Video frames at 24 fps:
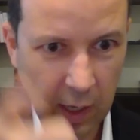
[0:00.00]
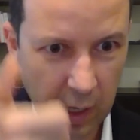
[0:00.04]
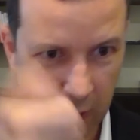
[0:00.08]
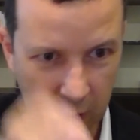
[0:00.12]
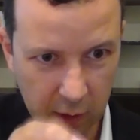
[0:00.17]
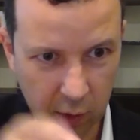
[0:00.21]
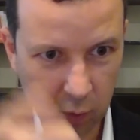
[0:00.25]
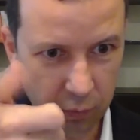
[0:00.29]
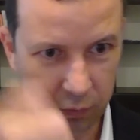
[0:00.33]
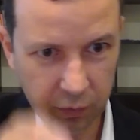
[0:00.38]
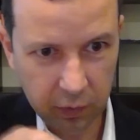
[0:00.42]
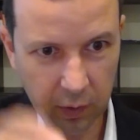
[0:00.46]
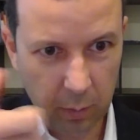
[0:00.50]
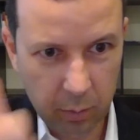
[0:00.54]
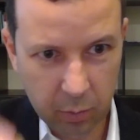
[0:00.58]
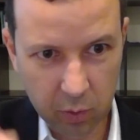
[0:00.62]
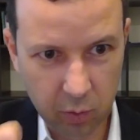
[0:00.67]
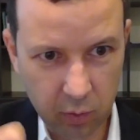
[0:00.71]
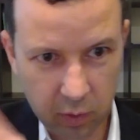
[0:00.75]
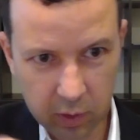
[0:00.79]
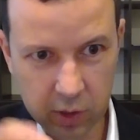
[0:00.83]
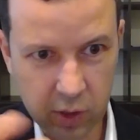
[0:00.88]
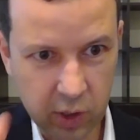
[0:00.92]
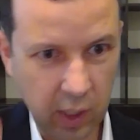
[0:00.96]
and you flip
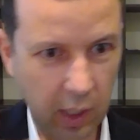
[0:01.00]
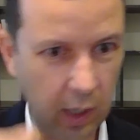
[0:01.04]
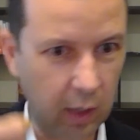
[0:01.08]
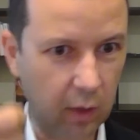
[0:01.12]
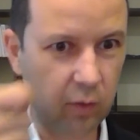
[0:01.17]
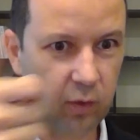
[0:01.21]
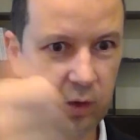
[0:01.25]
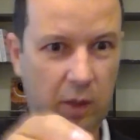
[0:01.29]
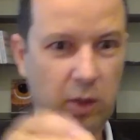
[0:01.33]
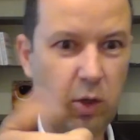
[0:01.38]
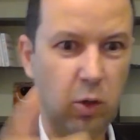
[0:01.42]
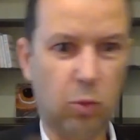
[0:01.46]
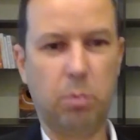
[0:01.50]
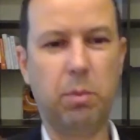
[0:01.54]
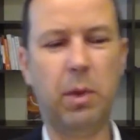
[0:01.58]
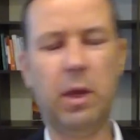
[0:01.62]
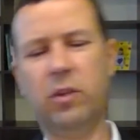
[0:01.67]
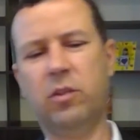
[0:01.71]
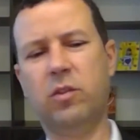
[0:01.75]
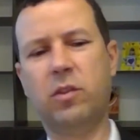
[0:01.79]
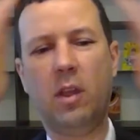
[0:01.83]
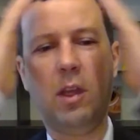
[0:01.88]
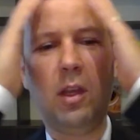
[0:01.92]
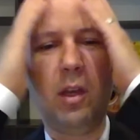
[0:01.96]
through the channels and you
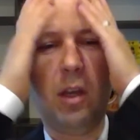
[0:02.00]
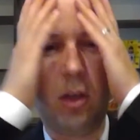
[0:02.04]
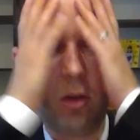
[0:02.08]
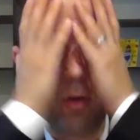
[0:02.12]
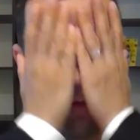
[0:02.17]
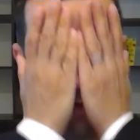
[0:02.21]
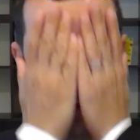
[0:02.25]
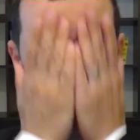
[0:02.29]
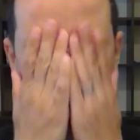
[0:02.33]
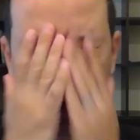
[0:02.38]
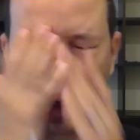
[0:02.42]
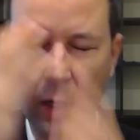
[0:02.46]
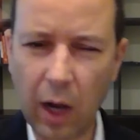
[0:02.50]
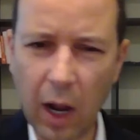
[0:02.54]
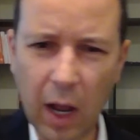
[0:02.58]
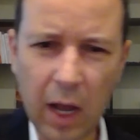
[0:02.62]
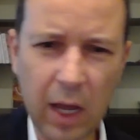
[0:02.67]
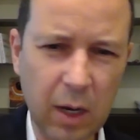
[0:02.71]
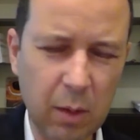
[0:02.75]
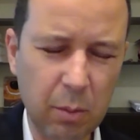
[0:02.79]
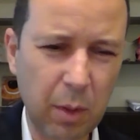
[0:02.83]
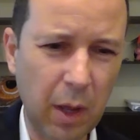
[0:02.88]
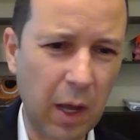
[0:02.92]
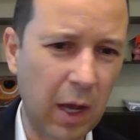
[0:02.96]
missed it and you
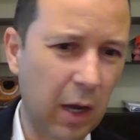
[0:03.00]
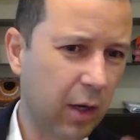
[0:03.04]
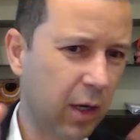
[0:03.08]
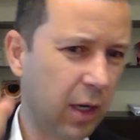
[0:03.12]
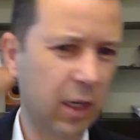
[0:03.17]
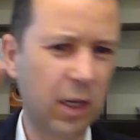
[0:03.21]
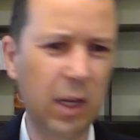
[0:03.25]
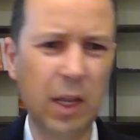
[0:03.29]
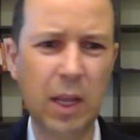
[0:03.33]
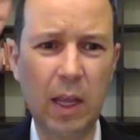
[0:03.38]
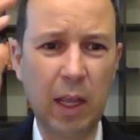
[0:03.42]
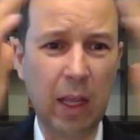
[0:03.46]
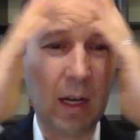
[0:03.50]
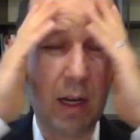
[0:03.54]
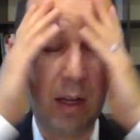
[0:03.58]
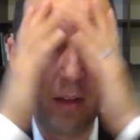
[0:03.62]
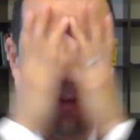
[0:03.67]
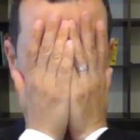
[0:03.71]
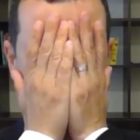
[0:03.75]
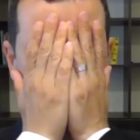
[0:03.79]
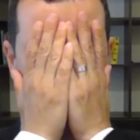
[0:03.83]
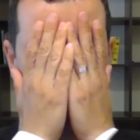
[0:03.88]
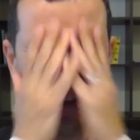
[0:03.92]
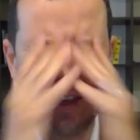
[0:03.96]
forgot about it, and
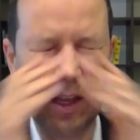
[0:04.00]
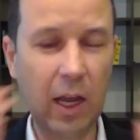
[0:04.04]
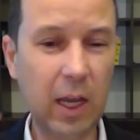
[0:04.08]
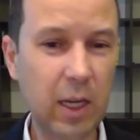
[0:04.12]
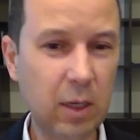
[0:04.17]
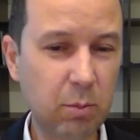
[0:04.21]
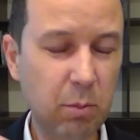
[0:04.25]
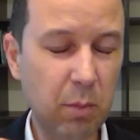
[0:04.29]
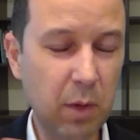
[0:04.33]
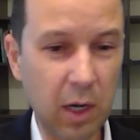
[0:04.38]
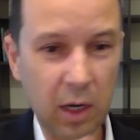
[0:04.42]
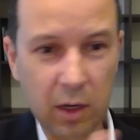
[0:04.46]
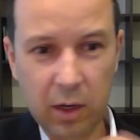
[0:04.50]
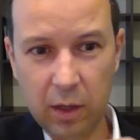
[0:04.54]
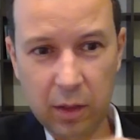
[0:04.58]
it's a nightmare.